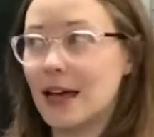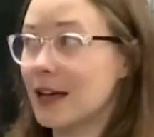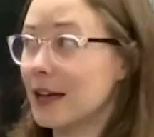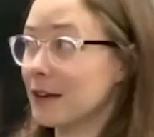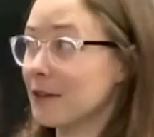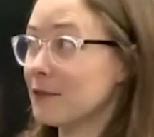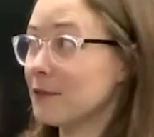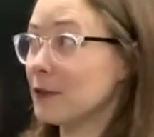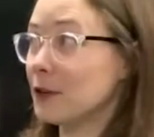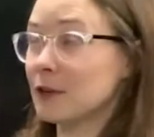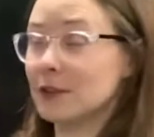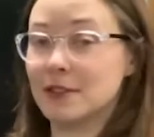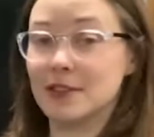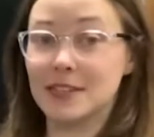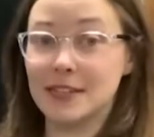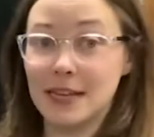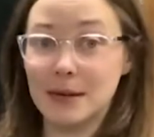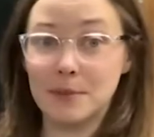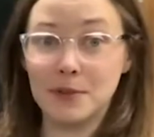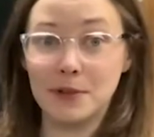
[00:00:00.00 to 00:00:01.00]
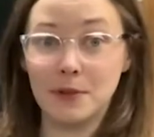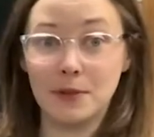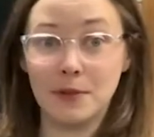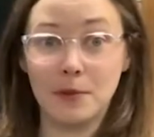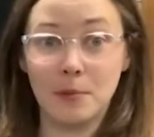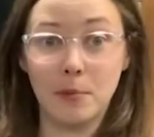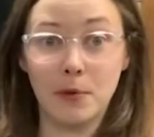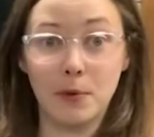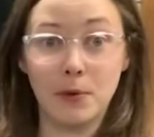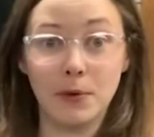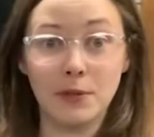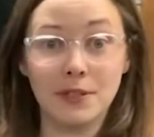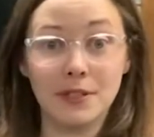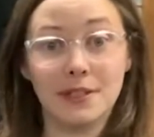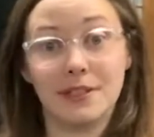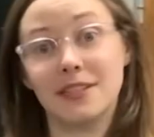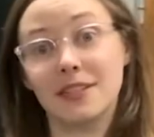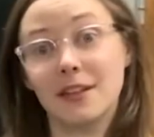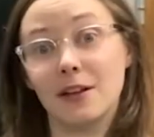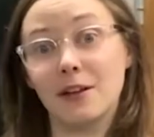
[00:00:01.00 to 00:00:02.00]
and follow the steps on the board,
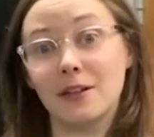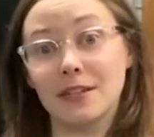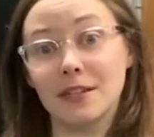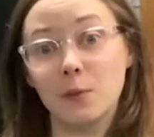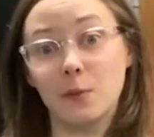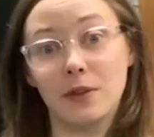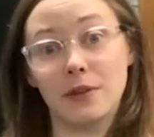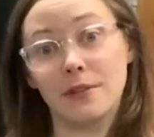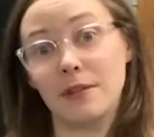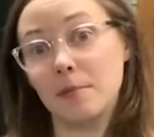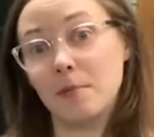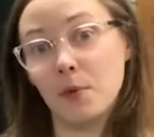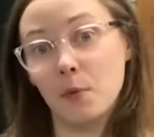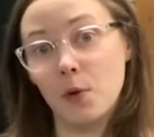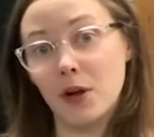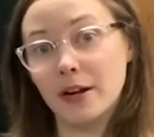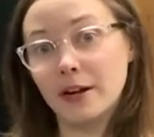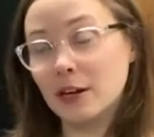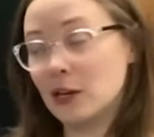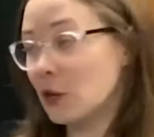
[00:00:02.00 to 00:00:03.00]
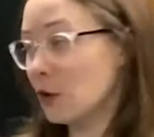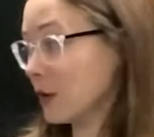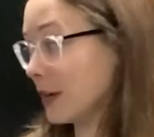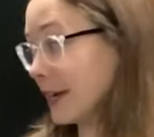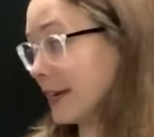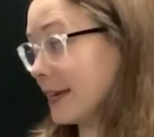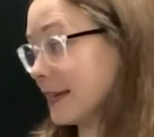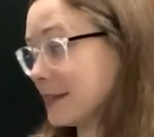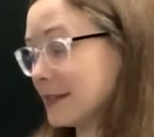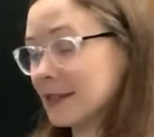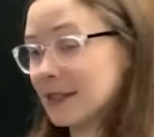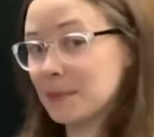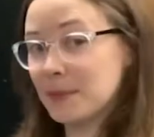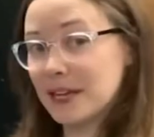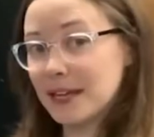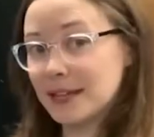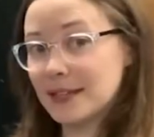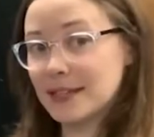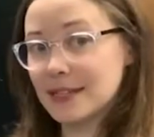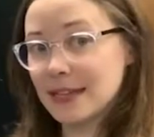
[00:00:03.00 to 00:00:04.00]
starting with number 1, logging into the
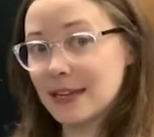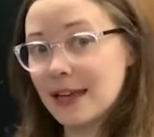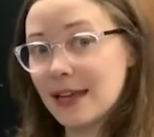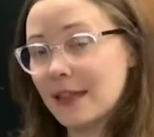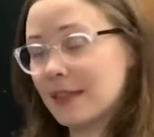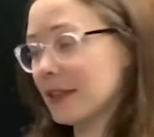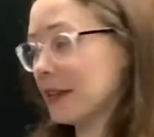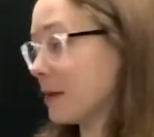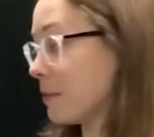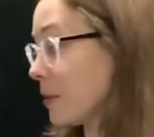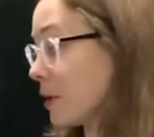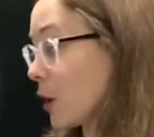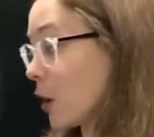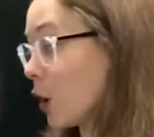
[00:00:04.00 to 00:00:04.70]
PC, and then I'm going